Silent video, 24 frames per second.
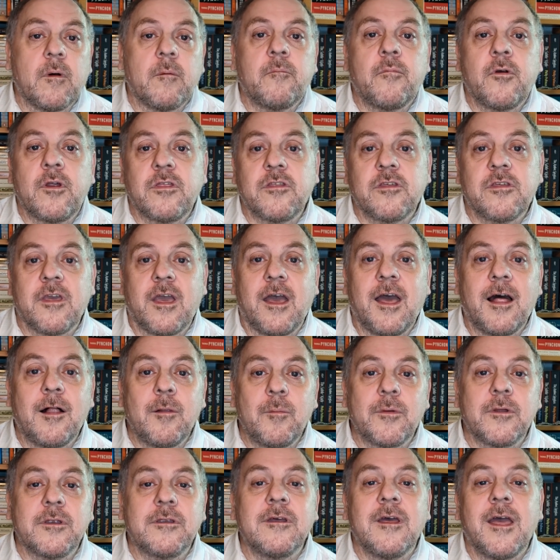Prince
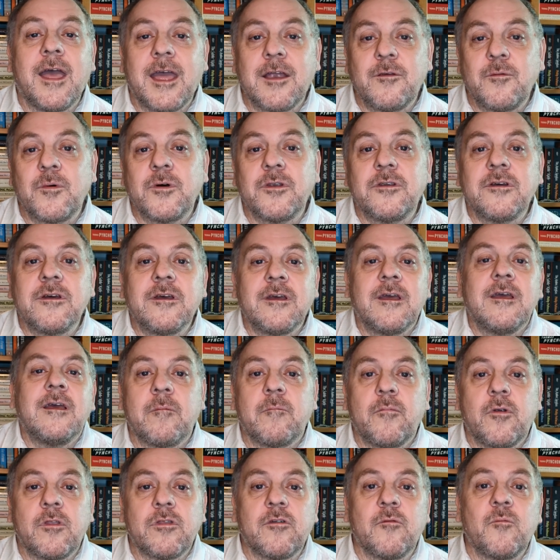Albert Edward,
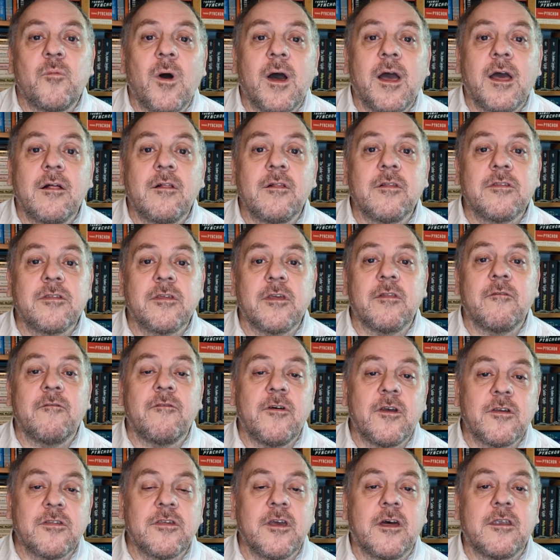Prince of Wales,
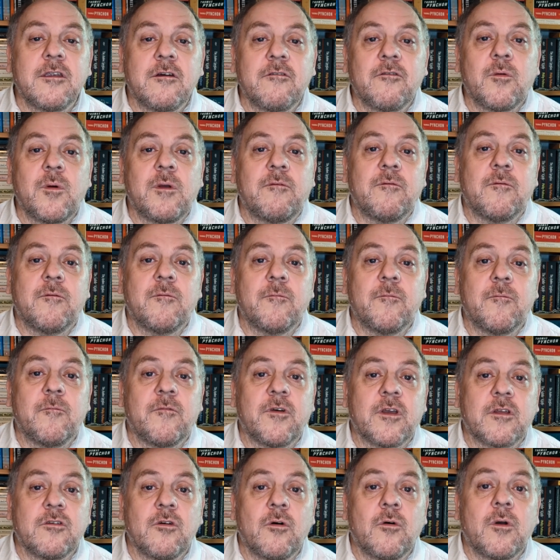first son of Queen
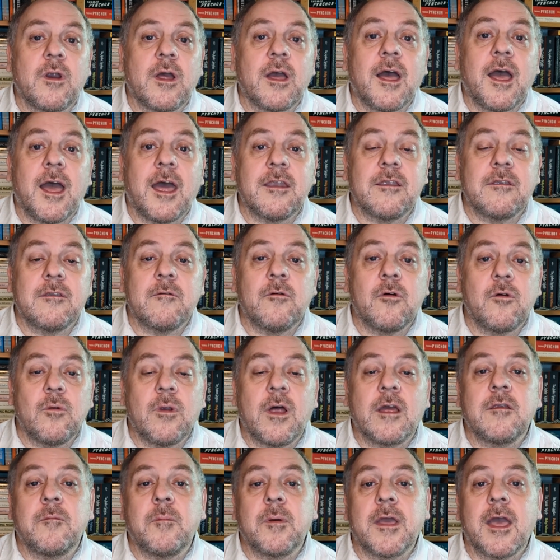Victoria and who
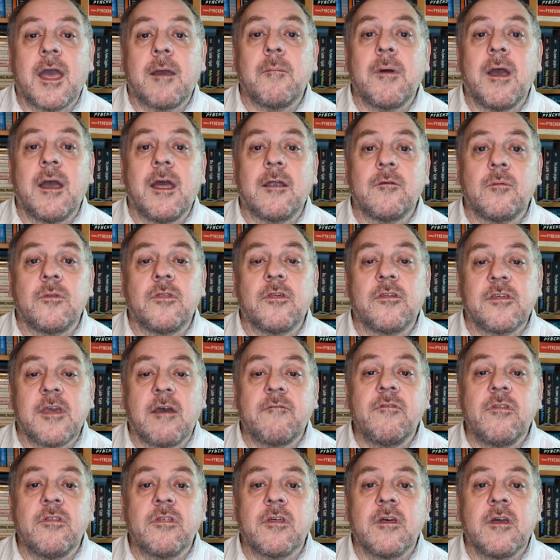later became Edward
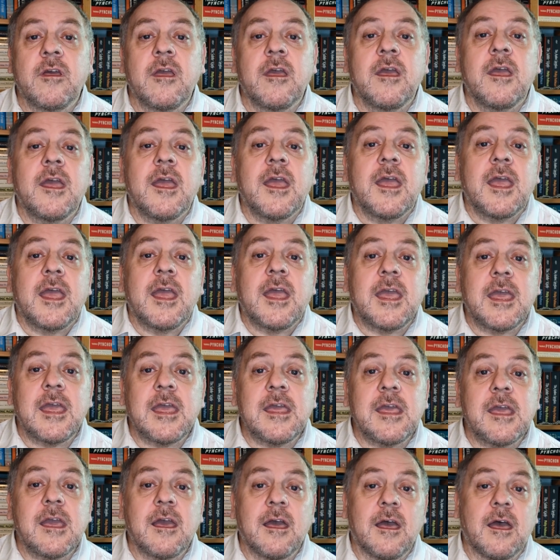VII.
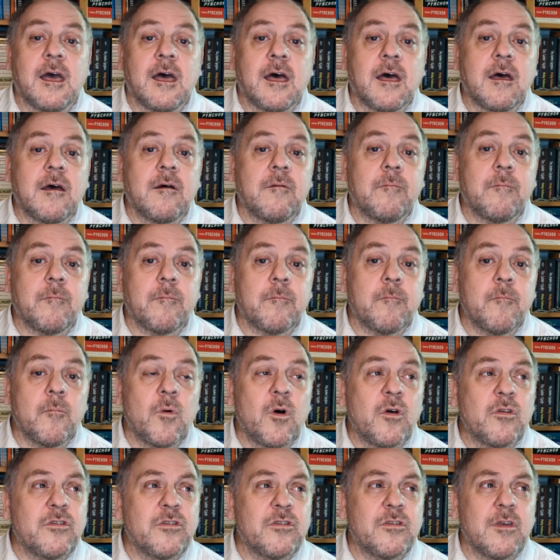He uh,
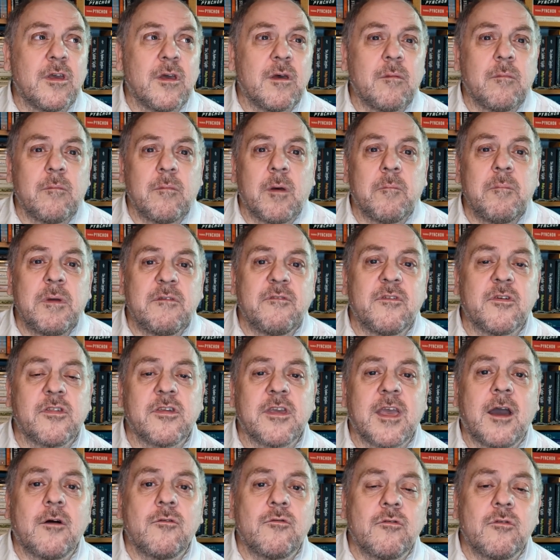was a, um, a, bit of a
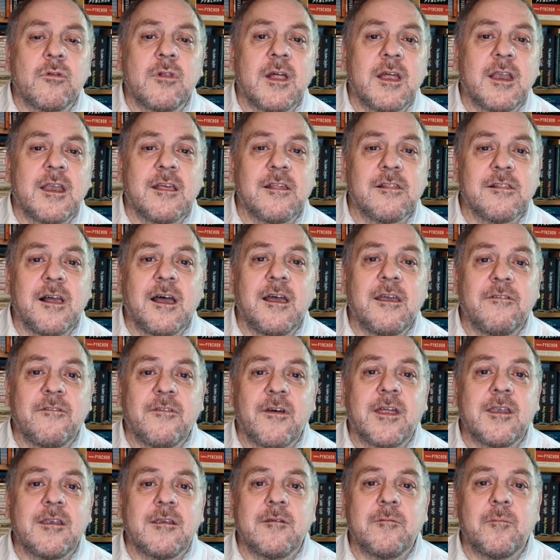scoundrel in his life
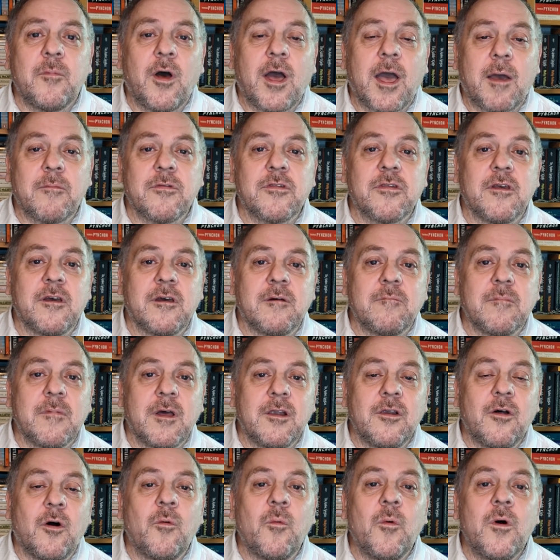and perhaps um,
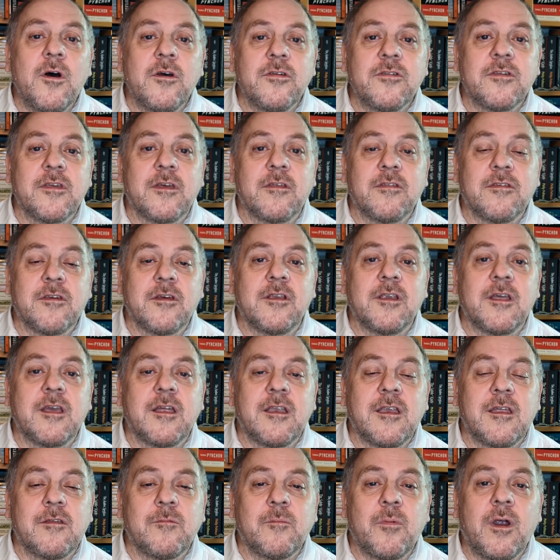a lot worse, uh, certainly
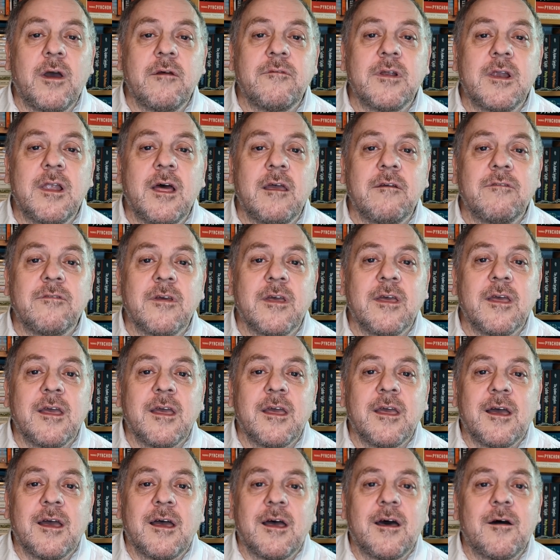in his private life,
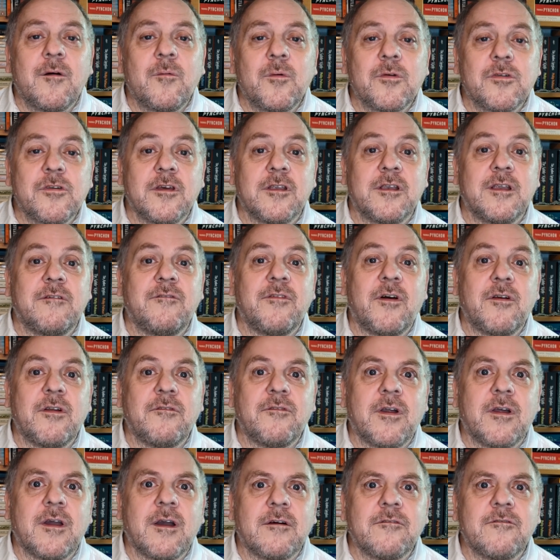uh, was certainly very,
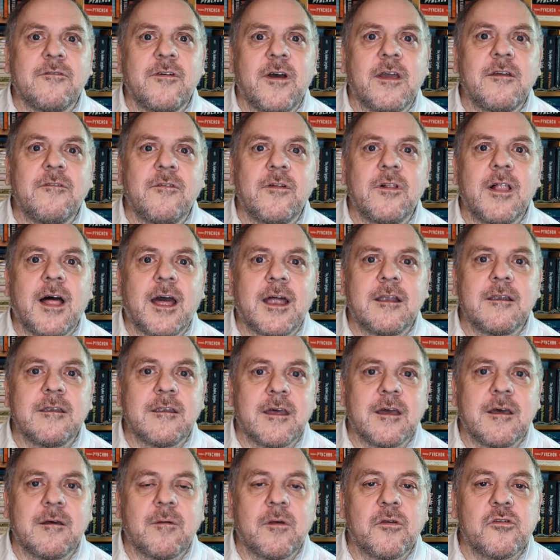very unfaithful, had
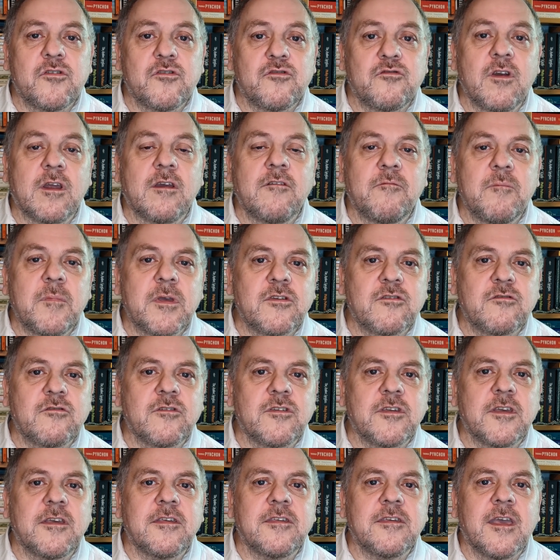a, a string of
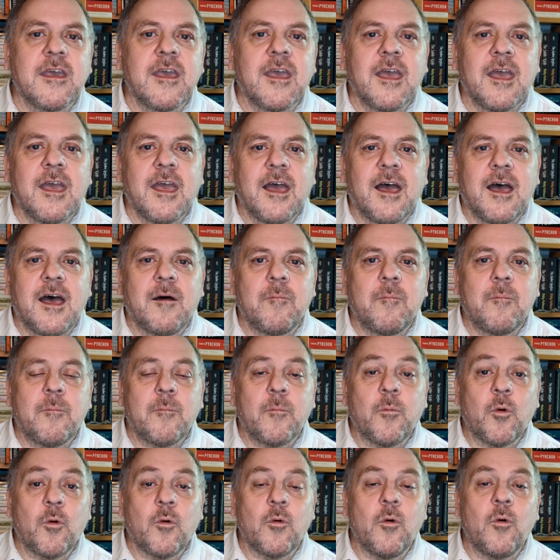mistresses uh,
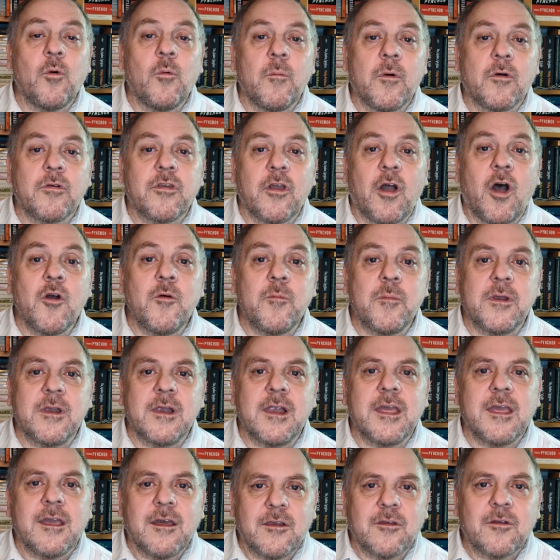almost
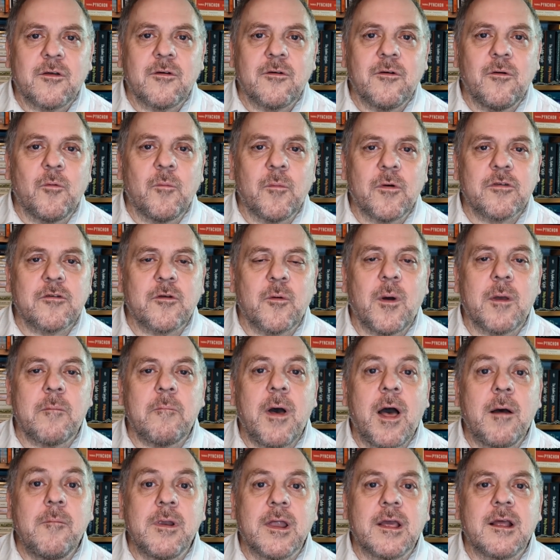openly and almost
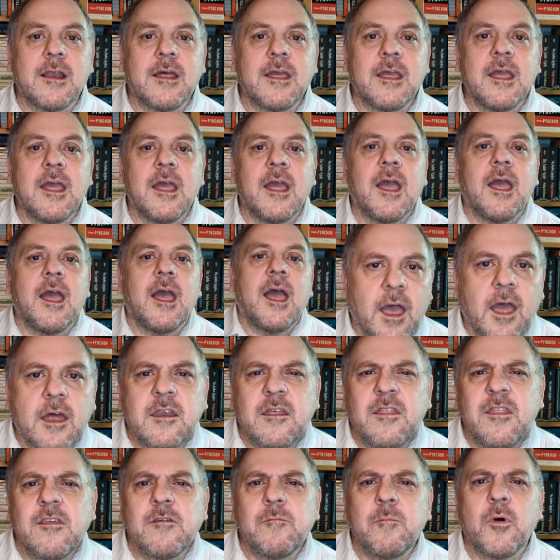quite publicly.
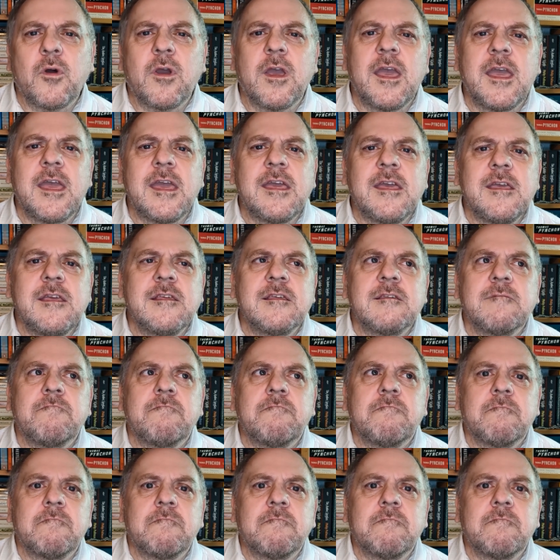And in this book, he's